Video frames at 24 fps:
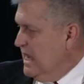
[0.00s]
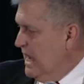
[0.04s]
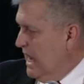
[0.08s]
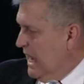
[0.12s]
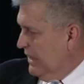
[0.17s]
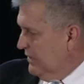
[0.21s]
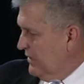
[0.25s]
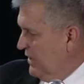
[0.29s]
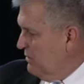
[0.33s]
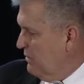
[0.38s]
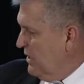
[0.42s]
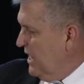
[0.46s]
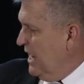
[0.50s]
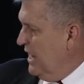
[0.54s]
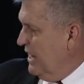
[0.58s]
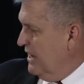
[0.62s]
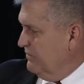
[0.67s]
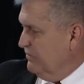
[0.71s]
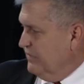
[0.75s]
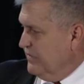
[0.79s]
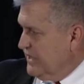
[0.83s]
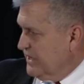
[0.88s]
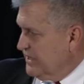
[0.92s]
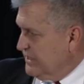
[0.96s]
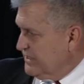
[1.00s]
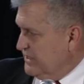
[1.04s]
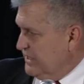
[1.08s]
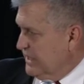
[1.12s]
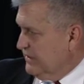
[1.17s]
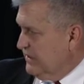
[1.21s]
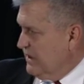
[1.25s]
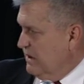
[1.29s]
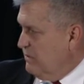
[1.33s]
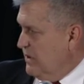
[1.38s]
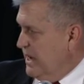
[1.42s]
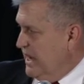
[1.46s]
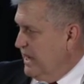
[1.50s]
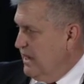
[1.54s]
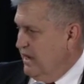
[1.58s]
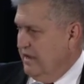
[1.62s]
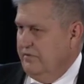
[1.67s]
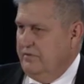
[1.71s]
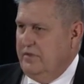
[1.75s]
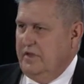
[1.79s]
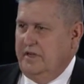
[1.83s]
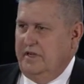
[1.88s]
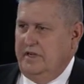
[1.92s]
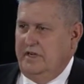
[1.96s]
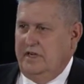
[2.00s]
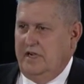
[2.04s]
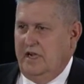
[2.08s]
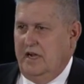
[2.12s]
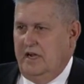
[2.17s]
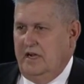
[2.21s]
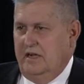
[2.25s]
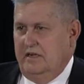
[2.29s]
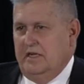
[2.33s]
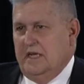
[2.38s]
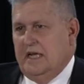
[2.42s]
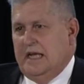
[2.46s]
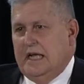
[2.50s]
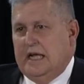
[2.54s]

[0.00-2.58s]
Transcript: And then we had this, and then we had the